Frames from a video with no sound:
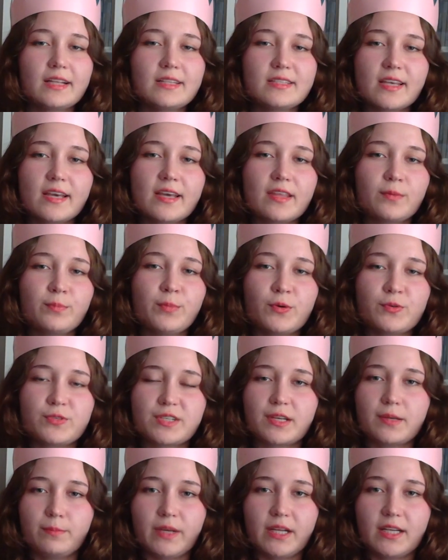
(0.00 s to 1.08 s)
I'd say the most
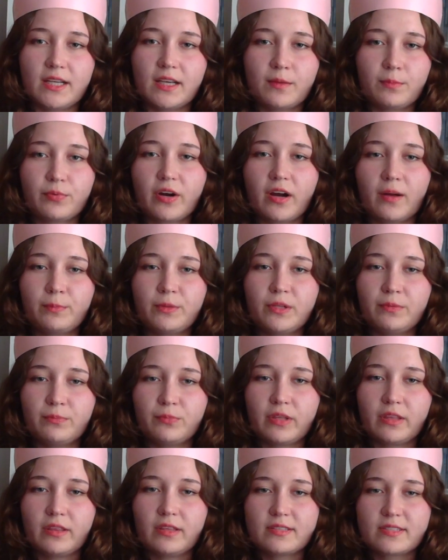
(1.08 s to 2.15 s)
immediate problem
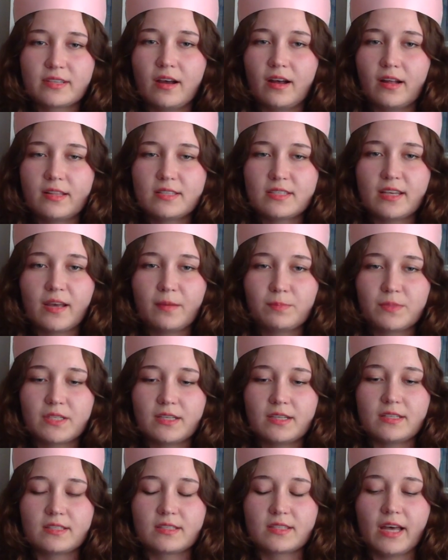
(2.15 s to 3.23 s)
with this concept
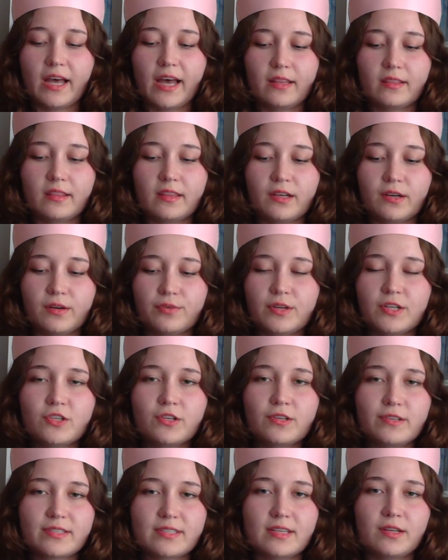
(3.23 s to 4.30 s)
is that the
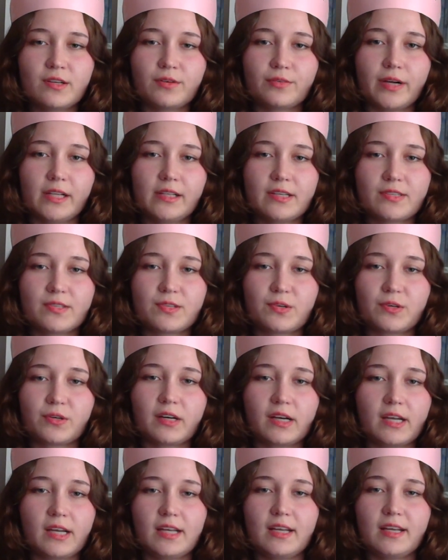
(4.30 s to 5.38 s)
original Cinderella
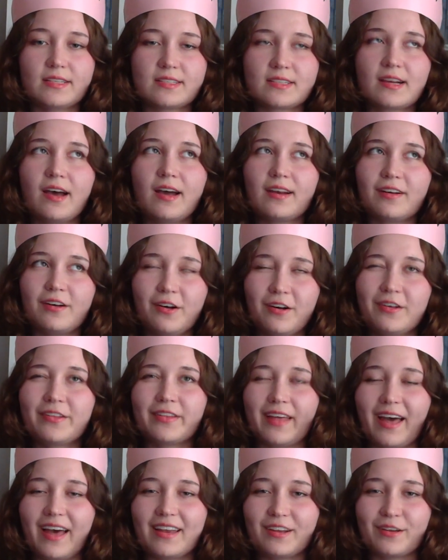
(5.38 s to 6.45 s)
story is not all
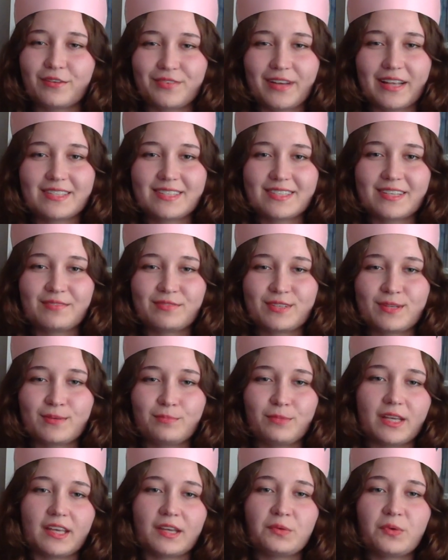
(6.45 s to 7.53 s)
that offensive to
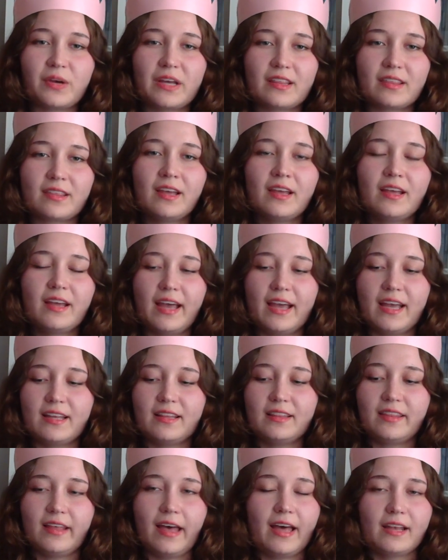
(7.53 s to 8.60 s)
begin with,
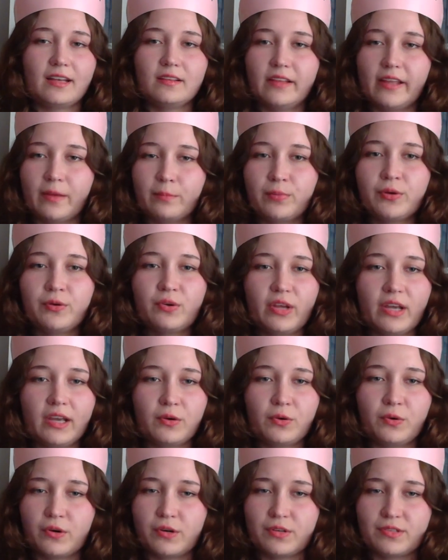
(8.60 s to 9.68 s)
and that
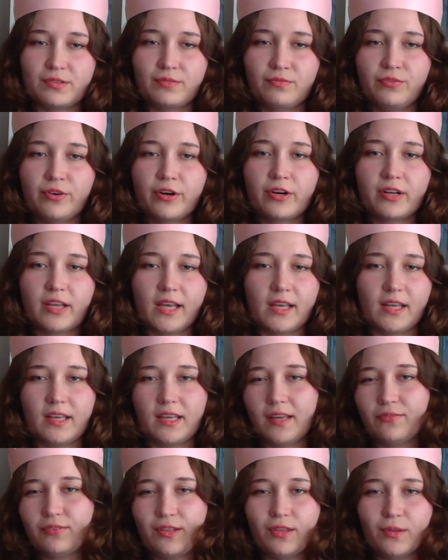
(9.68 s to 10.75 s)
lampooning or subverting
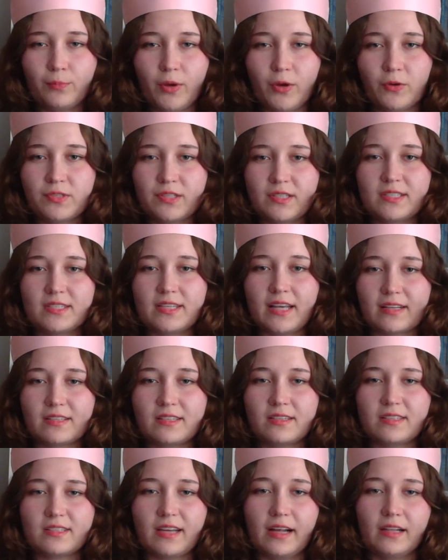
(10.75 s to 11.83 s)
even the most
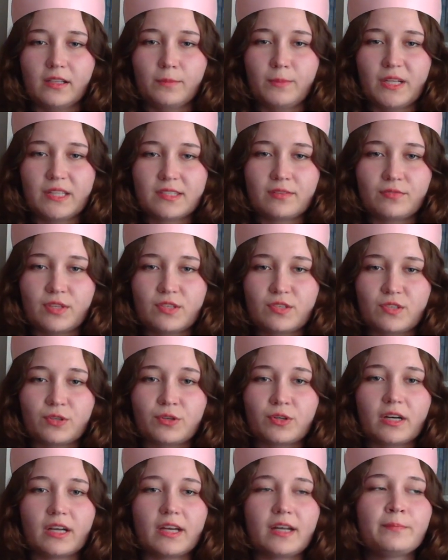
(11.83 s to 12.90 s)
sexist elements of the
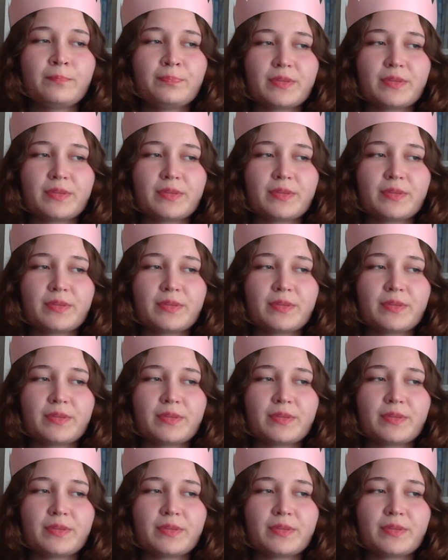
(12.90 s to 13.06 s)
story